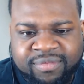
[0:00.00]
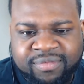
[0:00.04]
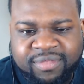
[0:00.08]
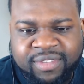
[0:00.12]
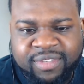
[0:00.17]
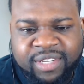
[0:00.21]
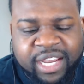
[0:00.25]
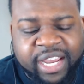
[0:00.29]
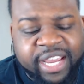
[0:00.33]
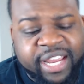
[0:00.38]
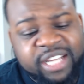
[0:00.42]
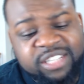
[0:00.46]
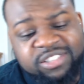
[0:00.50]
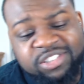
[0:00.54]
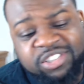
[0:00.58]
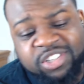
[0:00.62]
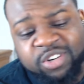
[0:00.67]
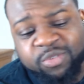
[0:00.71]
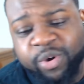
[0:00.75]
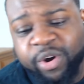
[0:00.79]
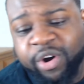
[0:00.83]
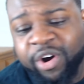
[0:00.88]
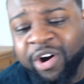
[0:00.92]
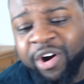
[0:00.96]
Hey, that shit
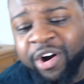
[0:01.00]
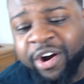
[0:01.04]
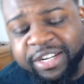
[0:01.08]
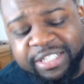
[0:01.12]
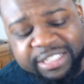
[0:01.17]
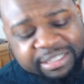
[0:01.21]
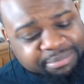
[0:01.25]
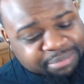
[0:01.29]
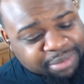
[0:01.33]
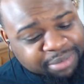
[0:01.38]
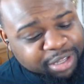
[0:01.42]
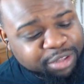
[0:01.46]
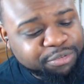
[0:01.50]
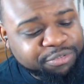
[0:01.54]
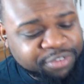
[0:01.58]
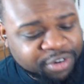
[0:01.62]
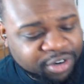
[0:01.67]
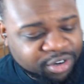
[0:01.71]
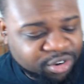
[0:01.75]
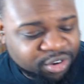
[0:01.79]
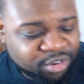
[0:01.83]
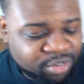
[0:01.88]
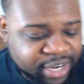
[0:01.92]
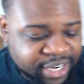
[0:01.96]
went hard as a
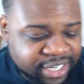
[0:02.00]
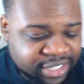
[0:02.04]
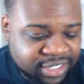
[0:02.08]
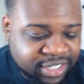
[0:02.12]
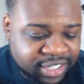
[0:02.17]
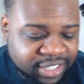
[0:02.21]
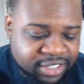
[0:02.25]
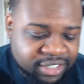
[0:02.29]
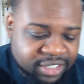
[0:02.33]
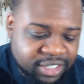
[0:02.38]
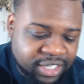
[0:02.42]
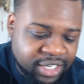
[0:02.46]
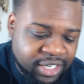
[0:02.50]
motherfucker right there.